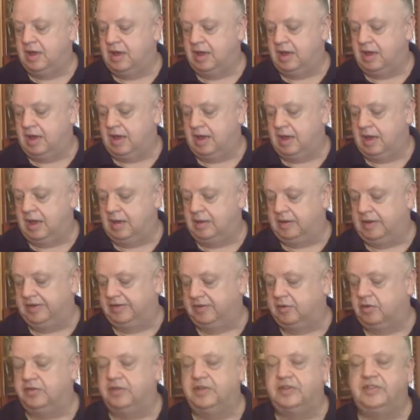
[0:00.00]
It's
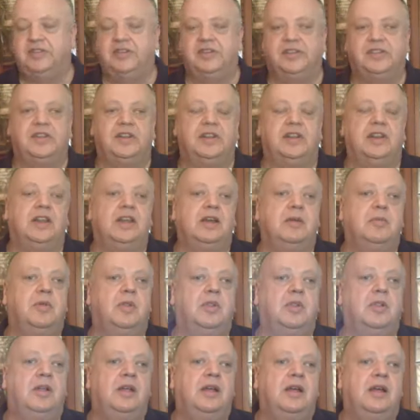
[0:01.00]
on the Chiswick
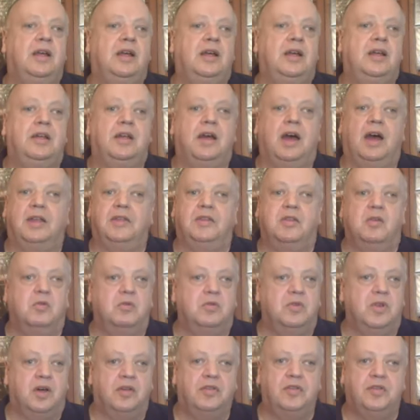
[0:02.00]
label. I know
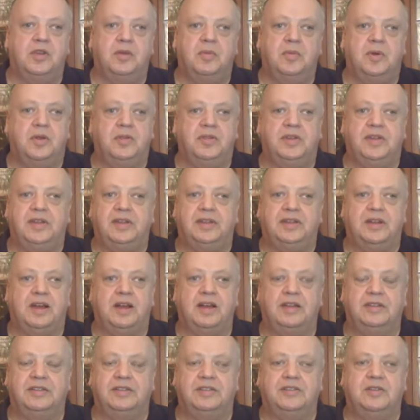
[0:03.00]
nothing about these
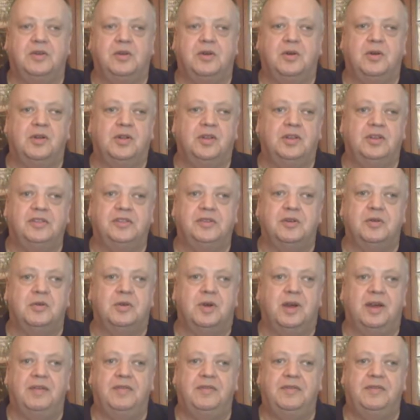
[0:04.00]
guys at all, so
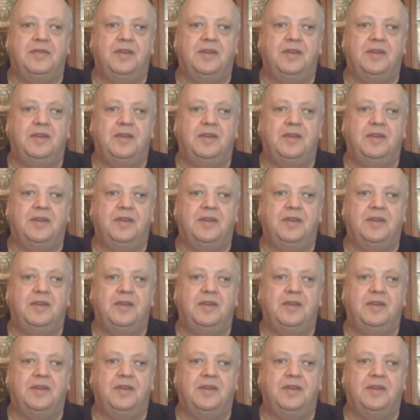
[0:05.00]
if